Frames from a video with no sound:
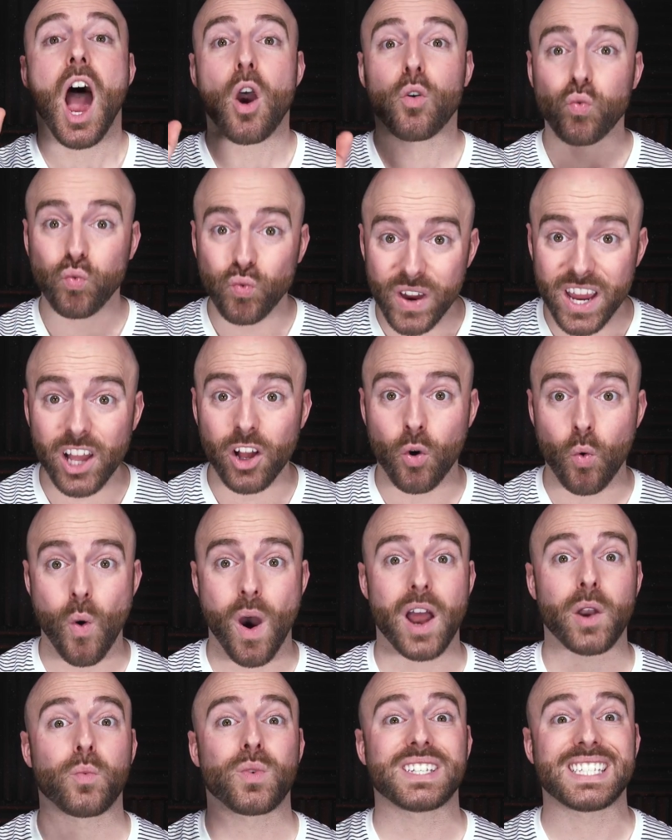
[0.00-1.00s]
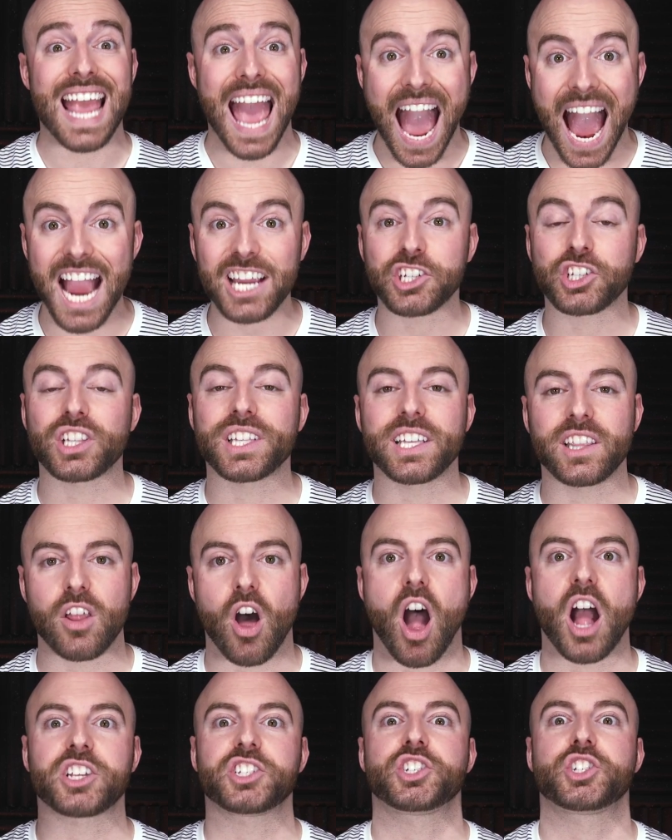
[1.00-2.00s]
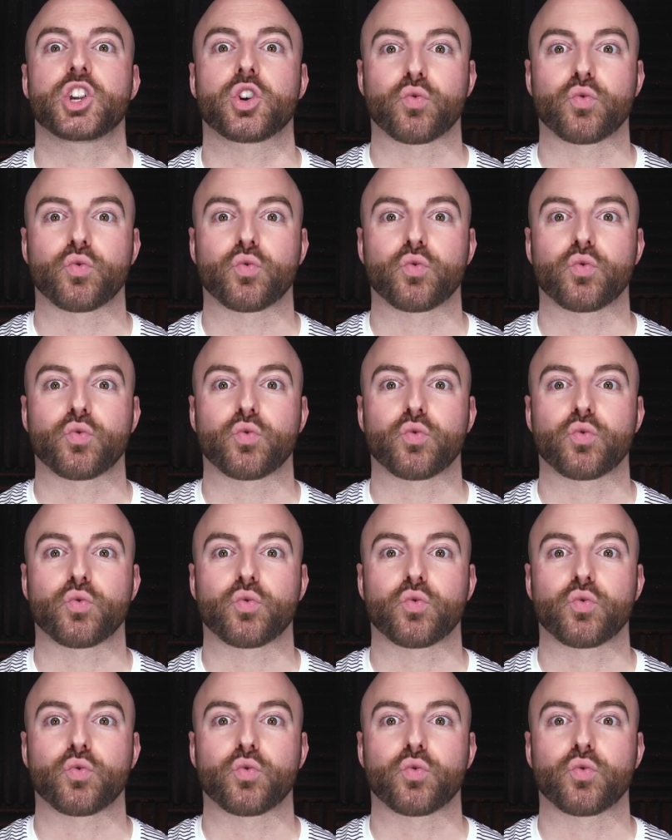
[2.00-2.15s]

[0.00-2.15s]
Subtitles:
a real one was actually launched